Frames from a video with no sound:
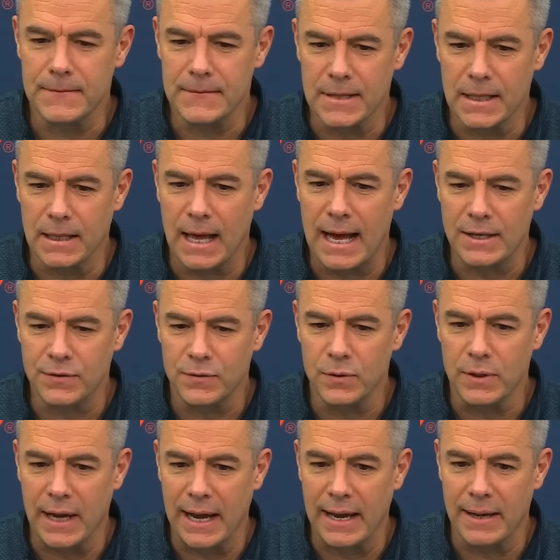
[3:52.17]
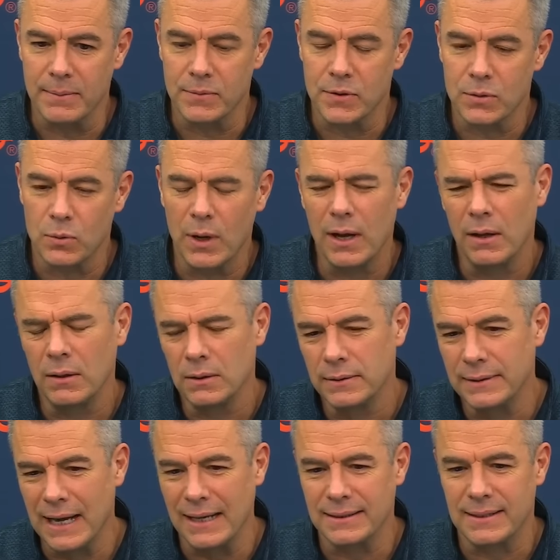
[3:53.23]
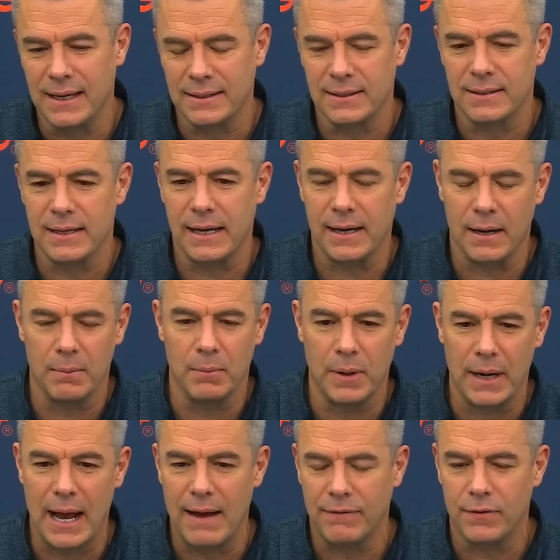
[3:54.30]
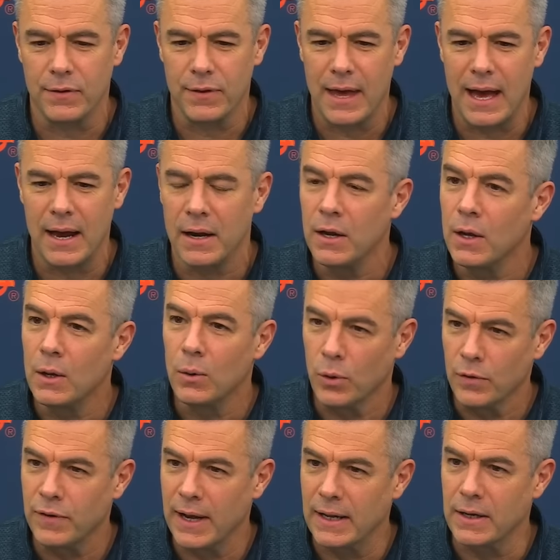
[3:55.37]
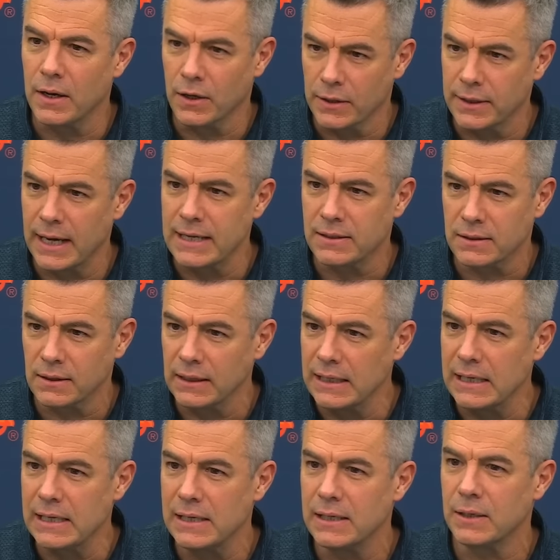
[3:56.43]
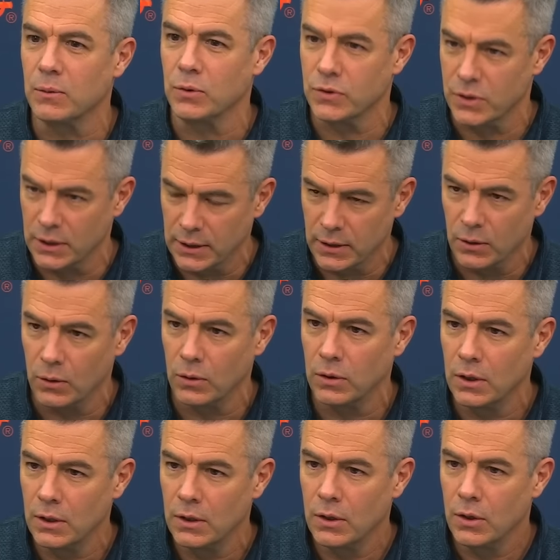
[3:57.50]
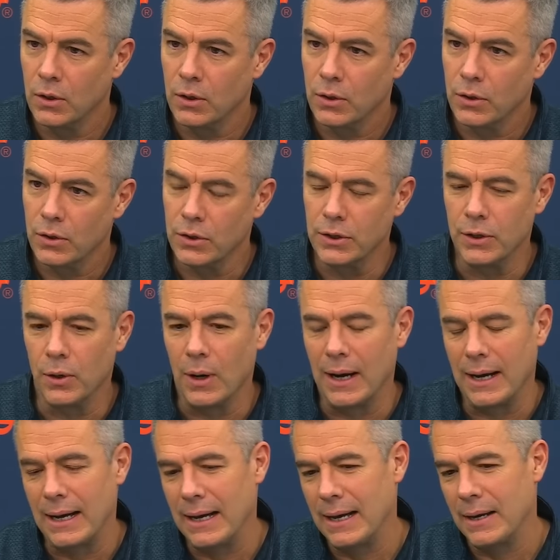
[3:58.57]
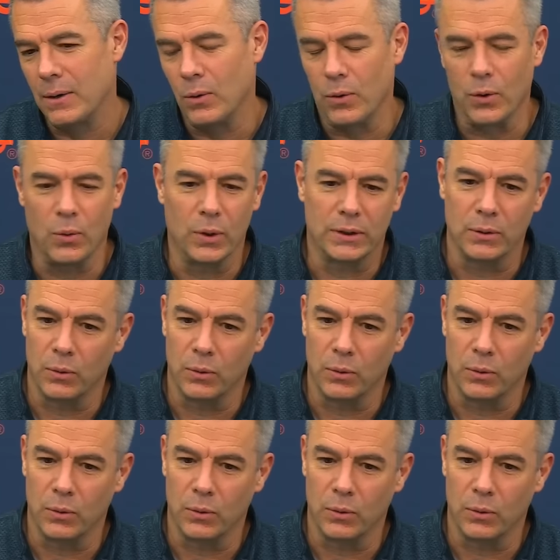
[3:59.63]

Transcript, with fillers: the last few games, well, not Texas A&M, but after that, we've had a nice lead and it was a little, you know, I, I don't know what